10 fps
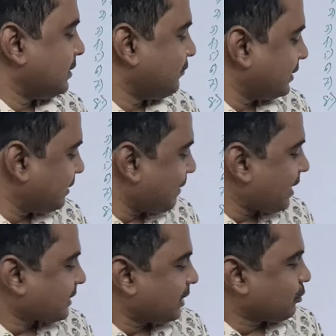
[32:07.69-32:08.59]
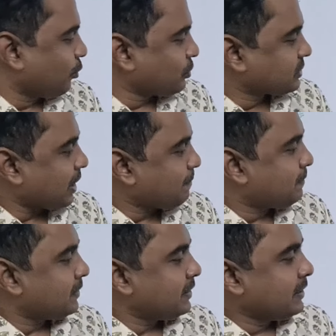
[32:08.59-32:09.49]
When the market goes
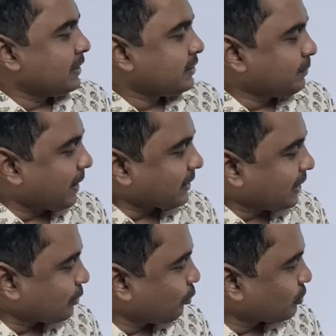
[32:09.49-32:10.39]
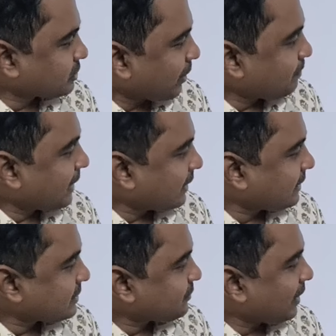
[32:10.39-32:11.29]
up, if the market goes up, then
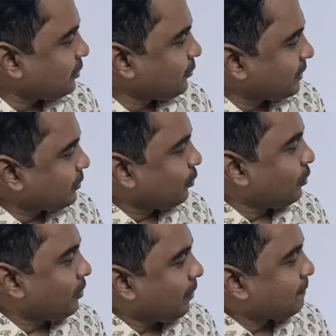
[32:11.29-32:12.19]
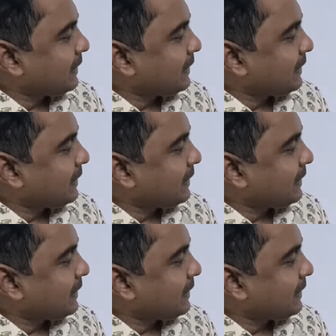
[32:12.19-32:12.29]
this value will go up